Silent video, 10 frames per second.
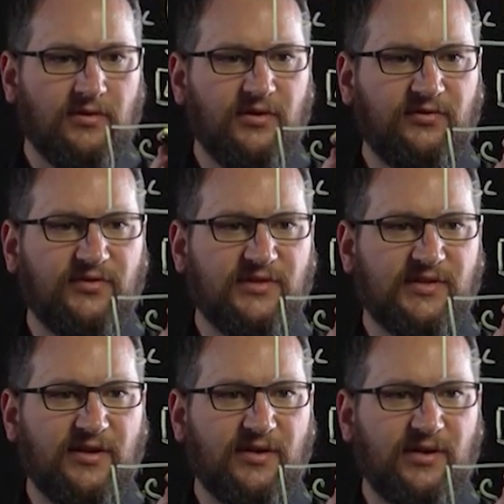this
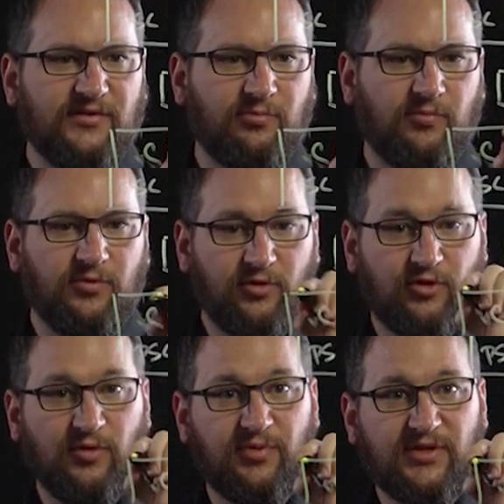vCenter is,
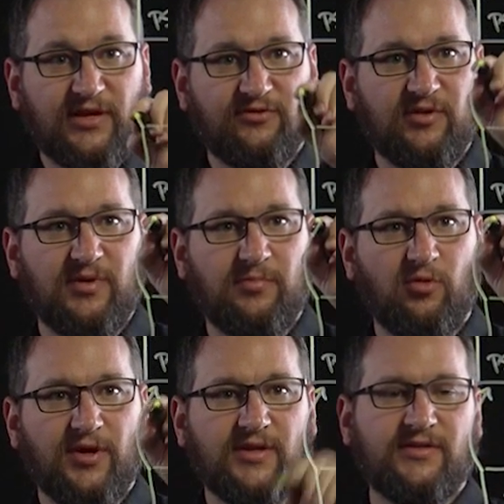could potentially be
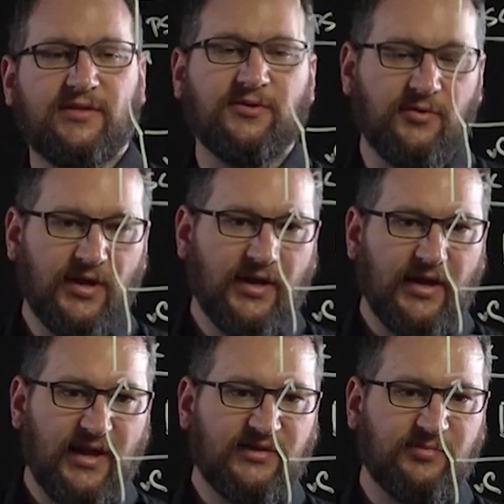pointed to
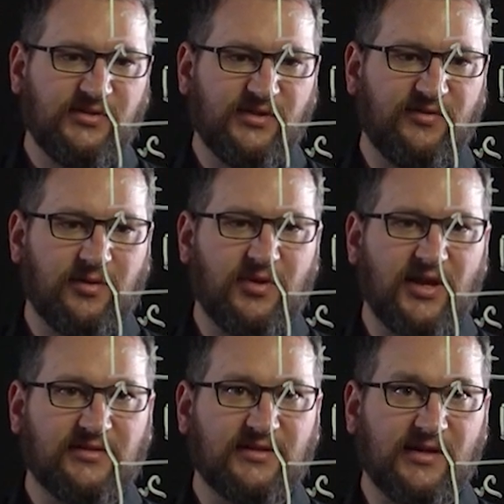a specific
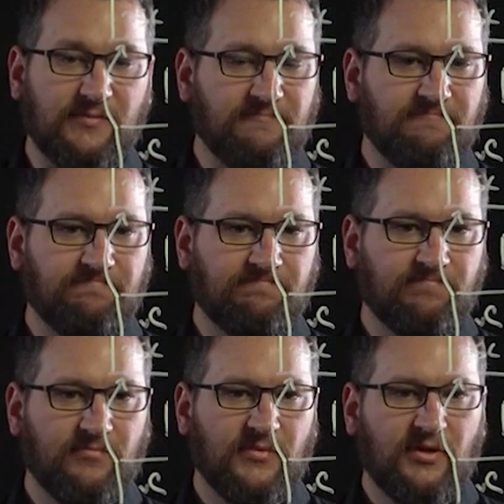PSC.
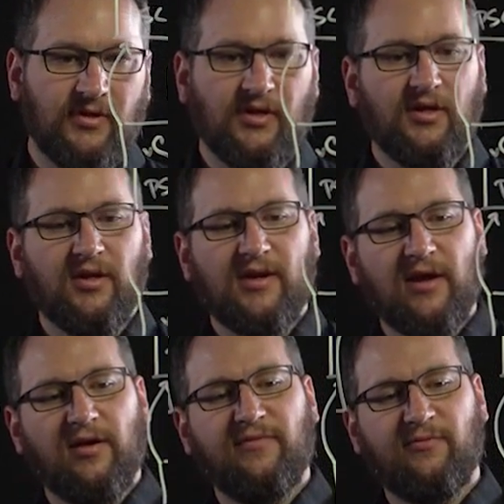
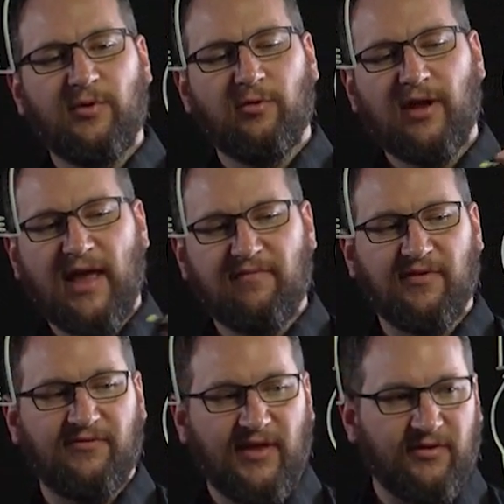Now, if we were to have a
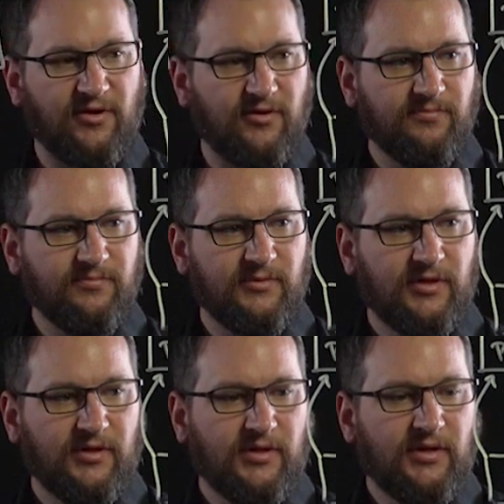failure,
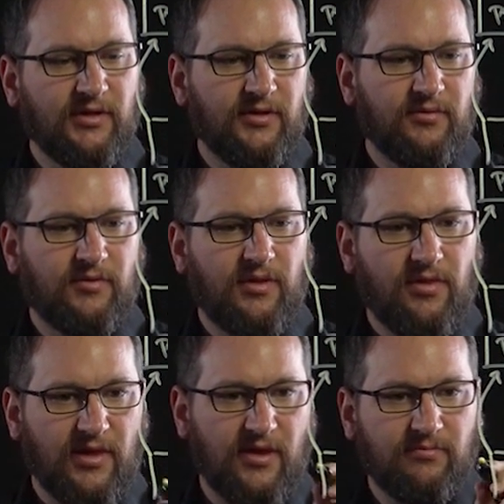
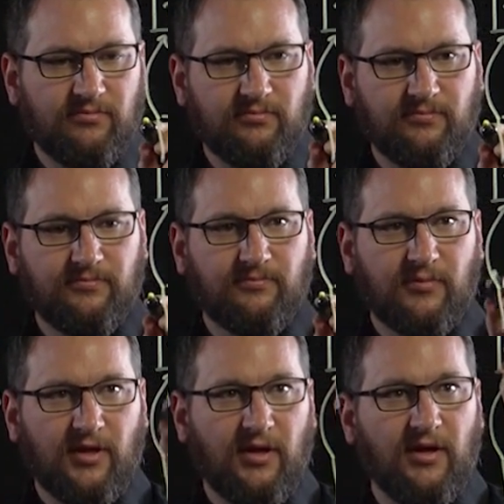then
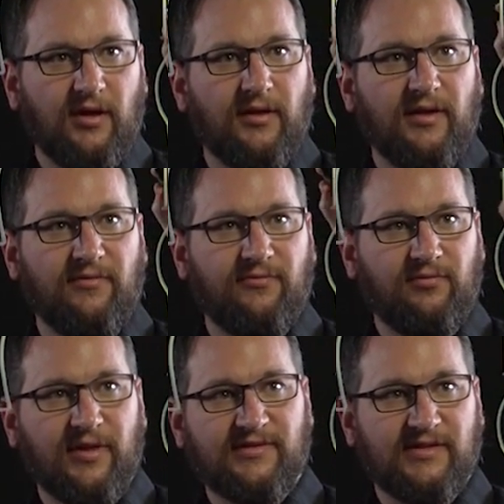uh, if,
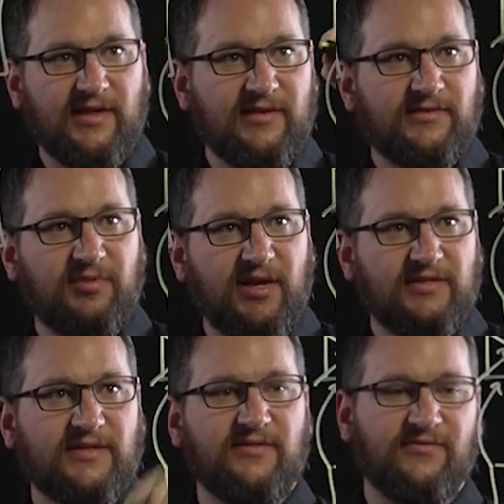let's say, this
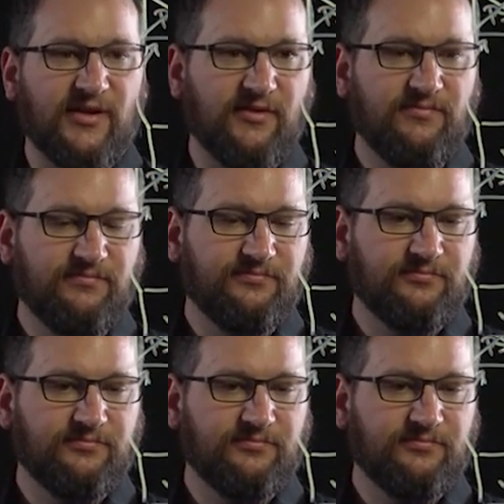PSC failed,